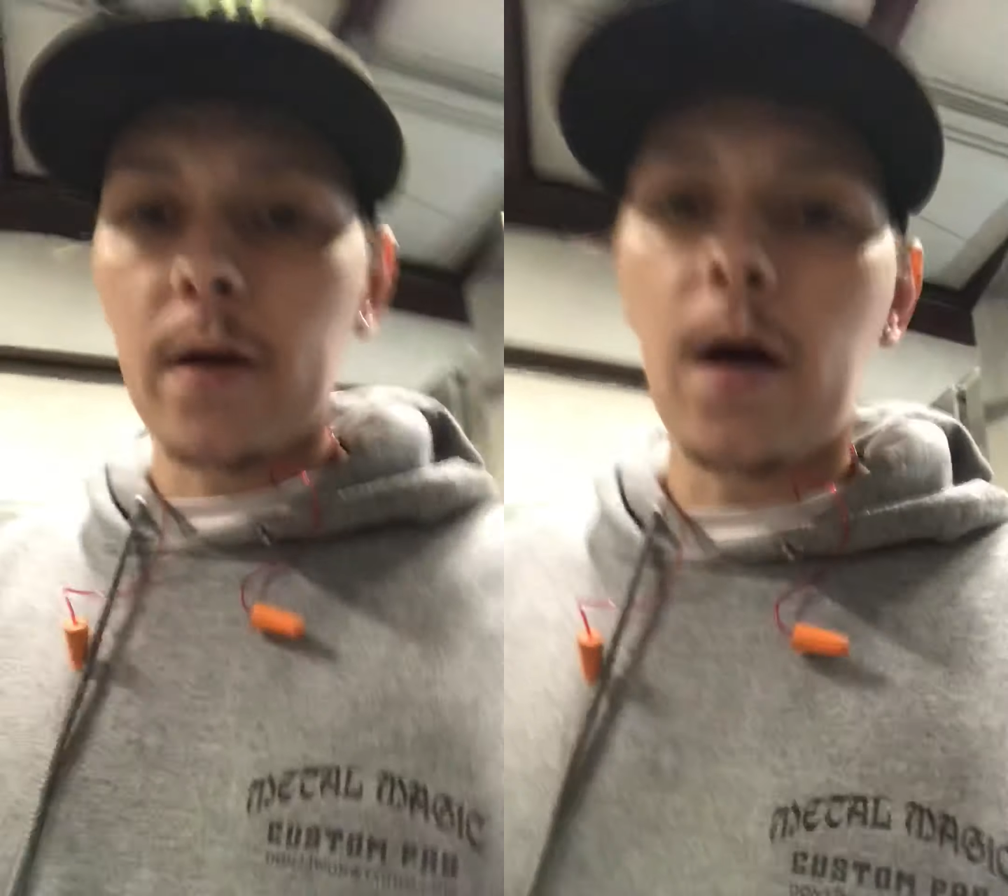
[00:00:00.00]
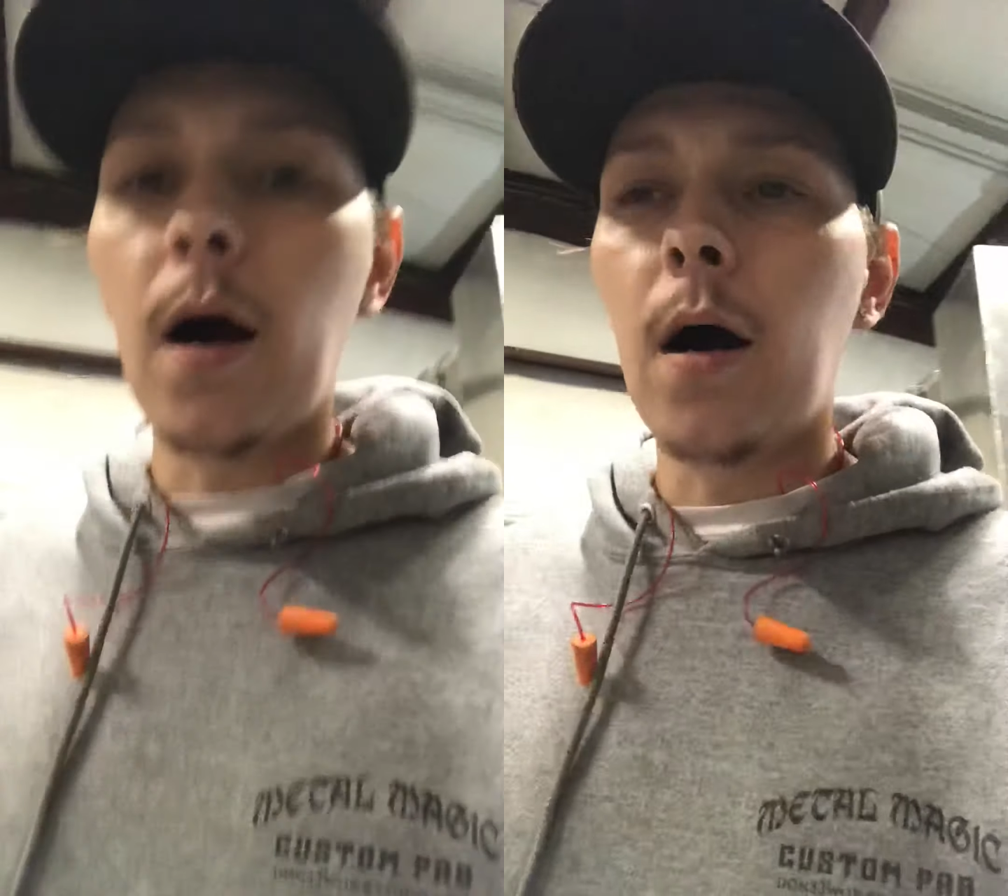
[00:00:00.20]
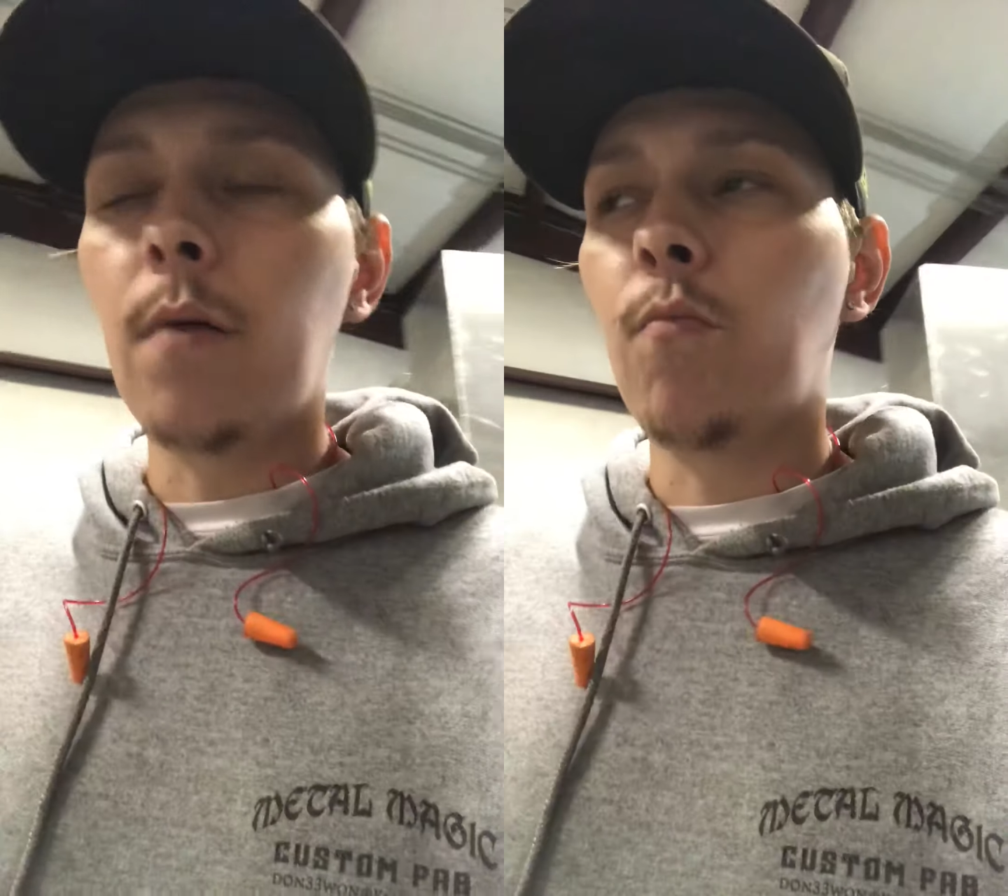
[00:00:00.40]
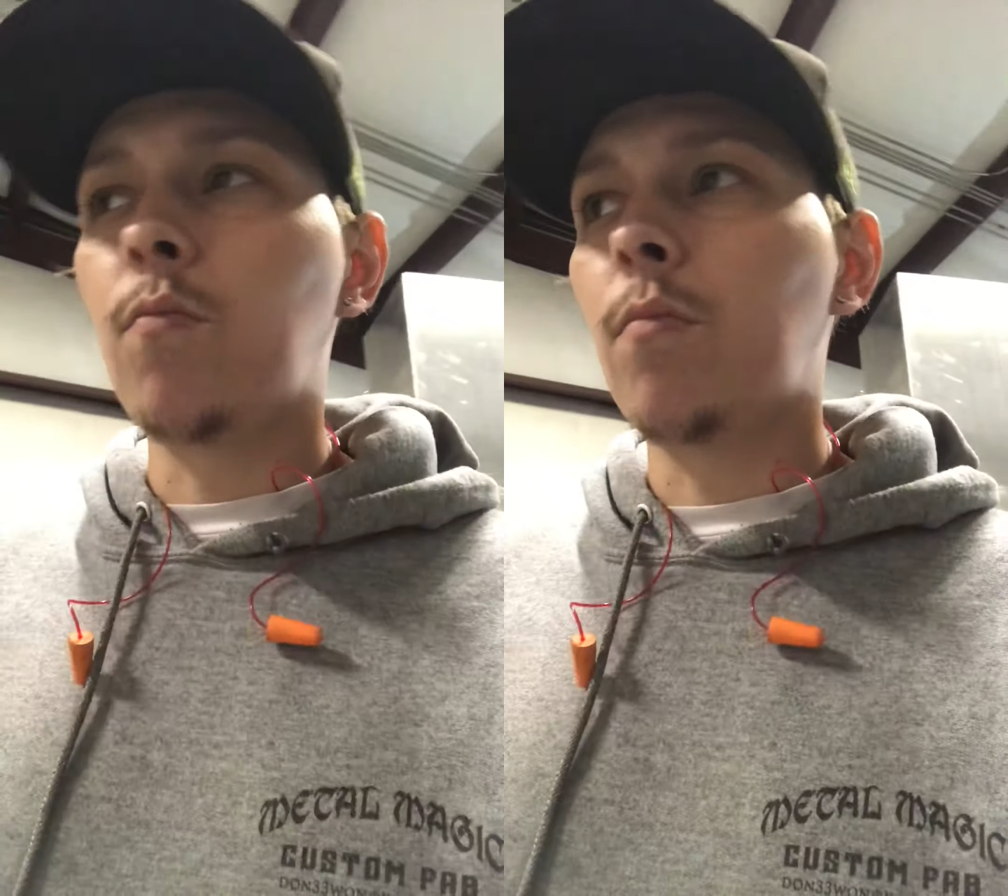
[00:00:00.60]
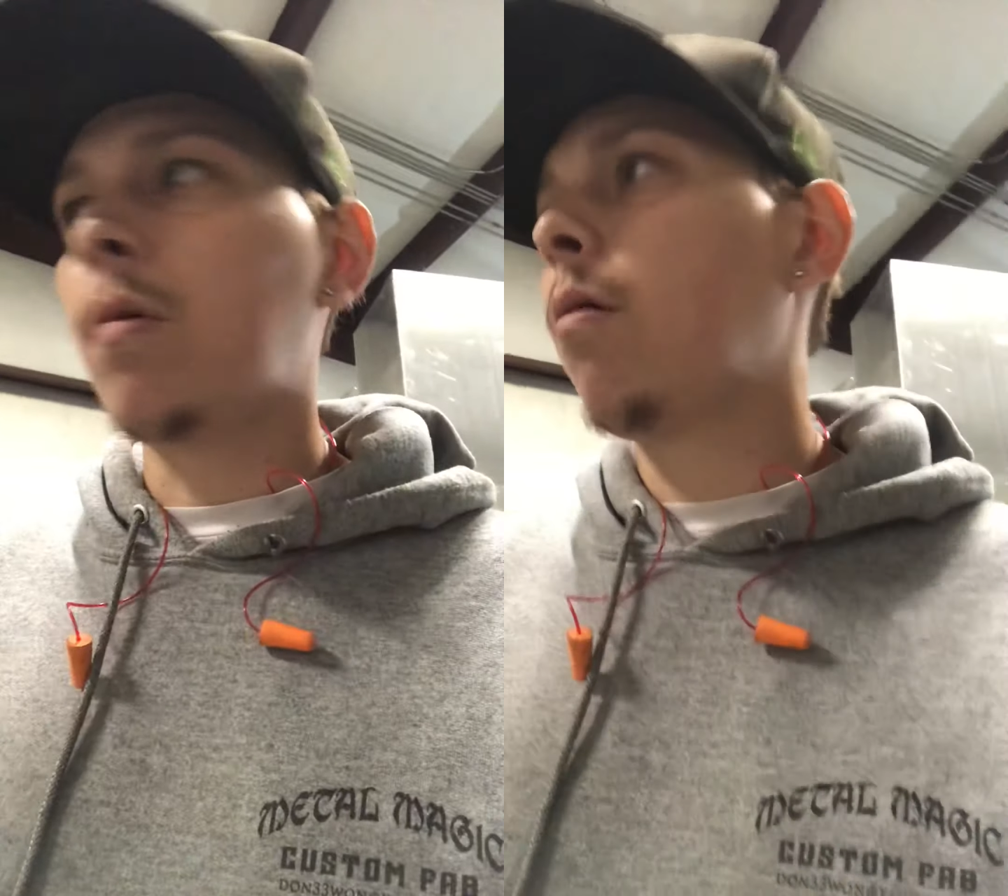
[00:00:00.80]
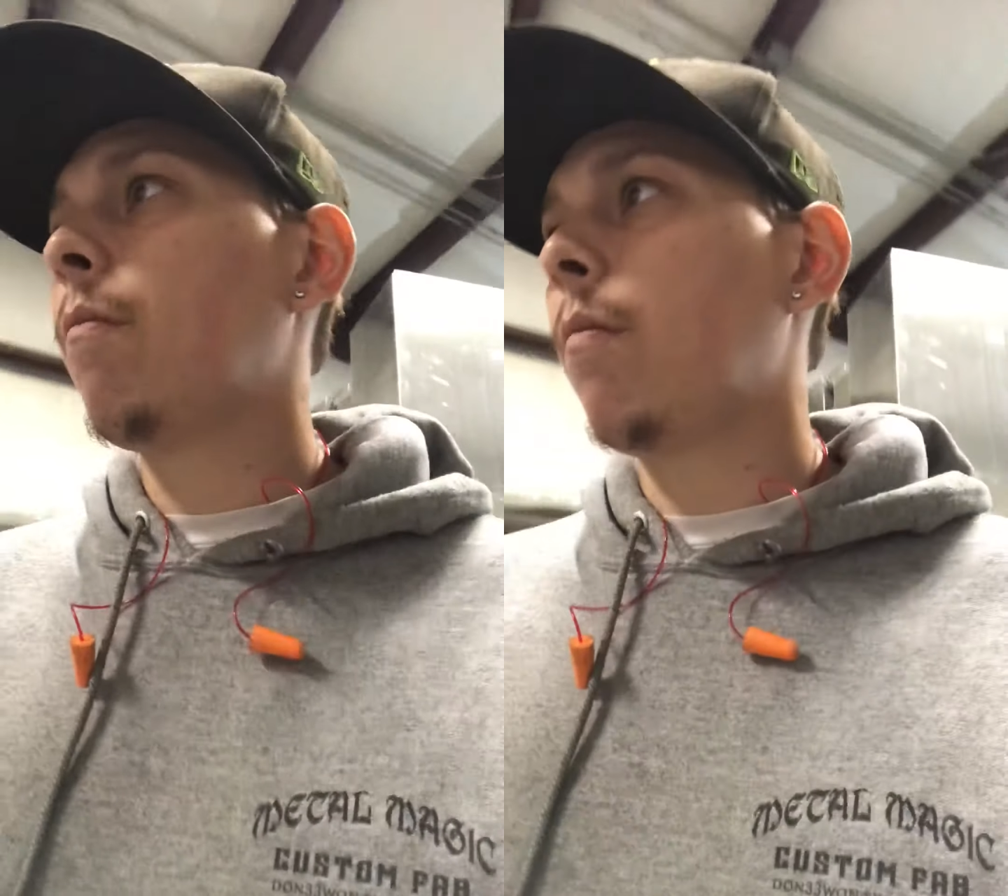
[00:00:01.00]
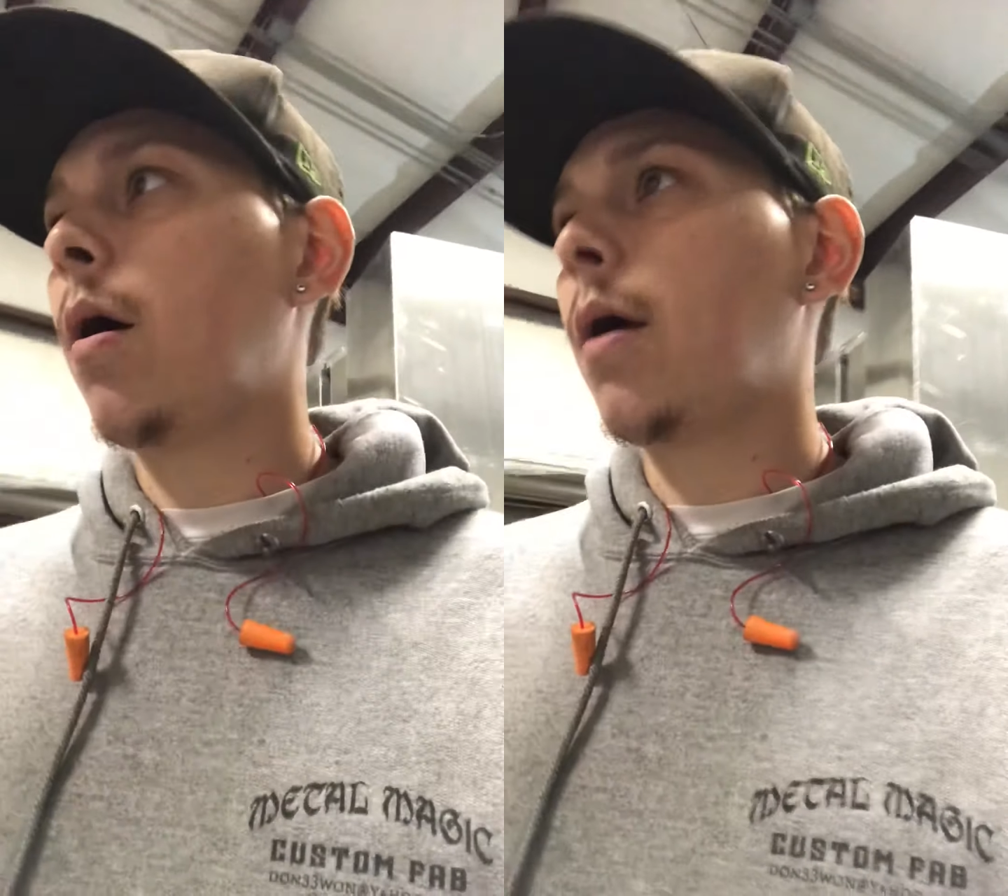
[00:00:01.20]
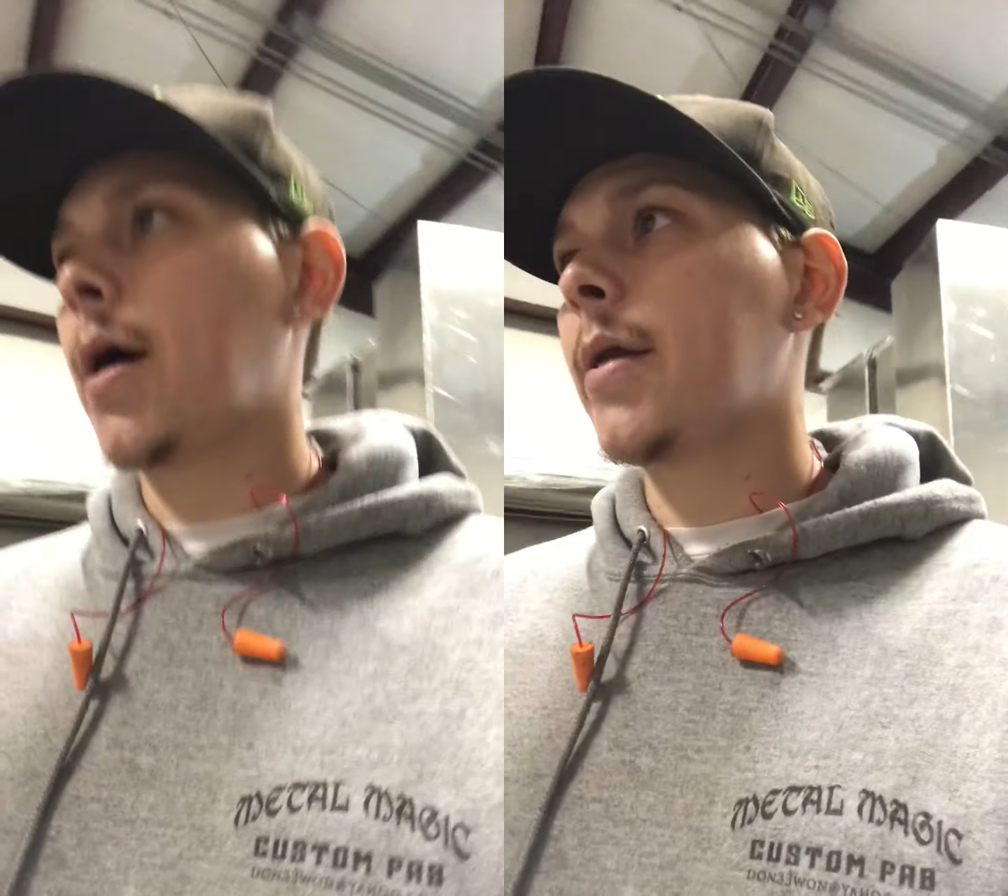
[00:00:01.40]
Our
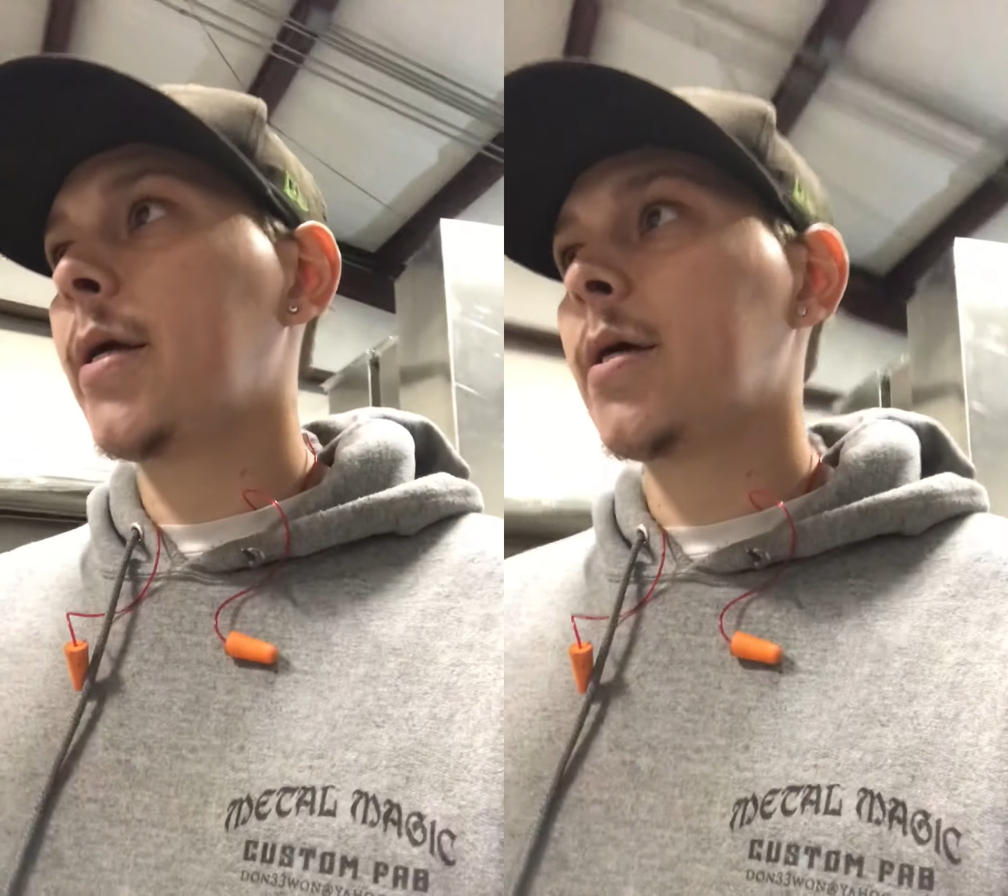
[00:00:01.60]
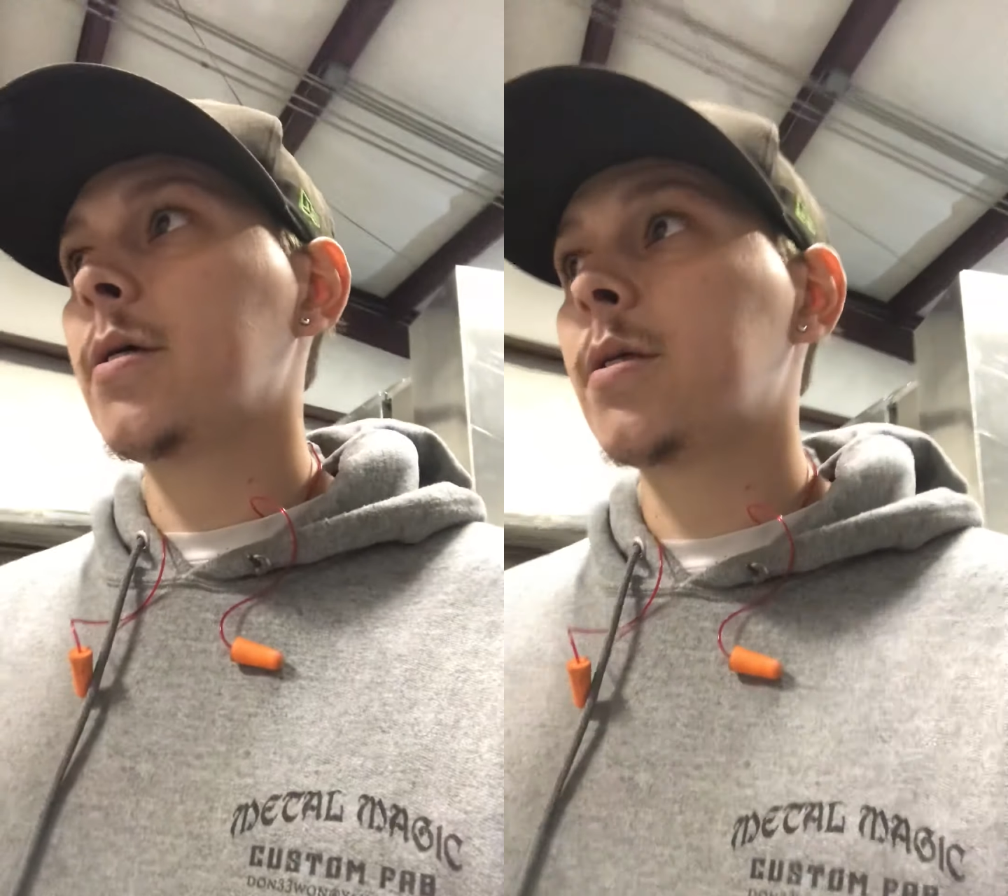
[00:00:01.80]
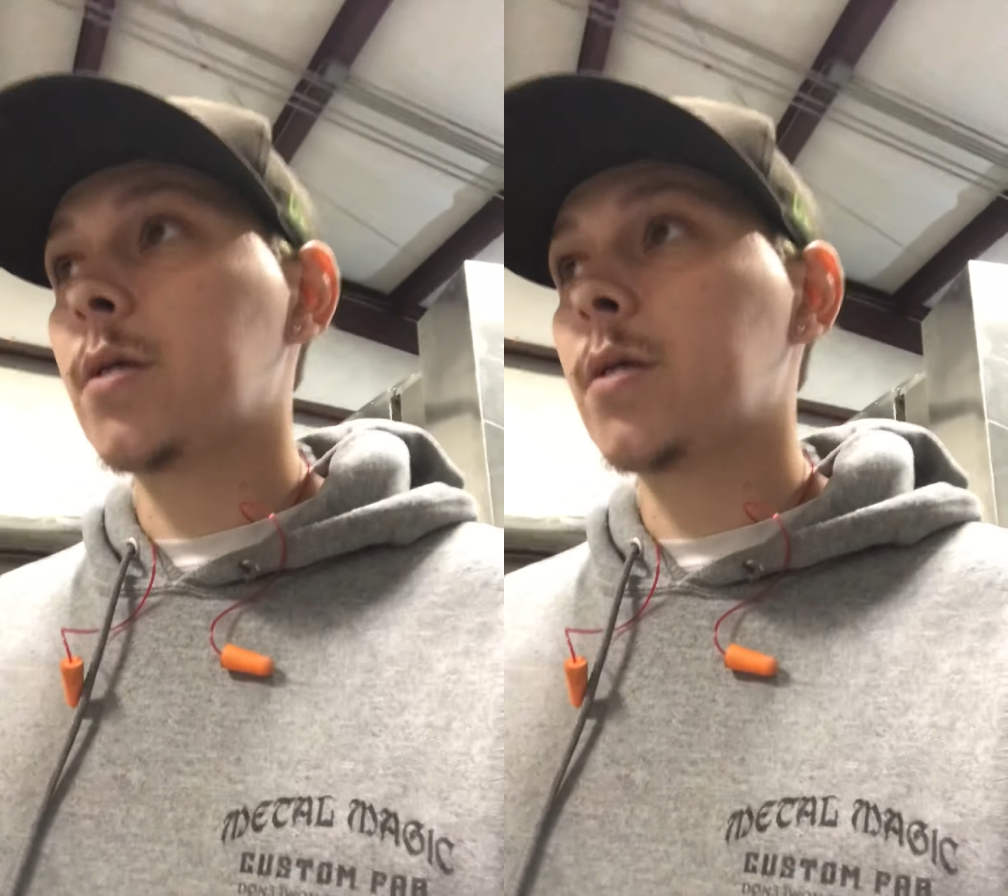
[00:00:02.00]
idea is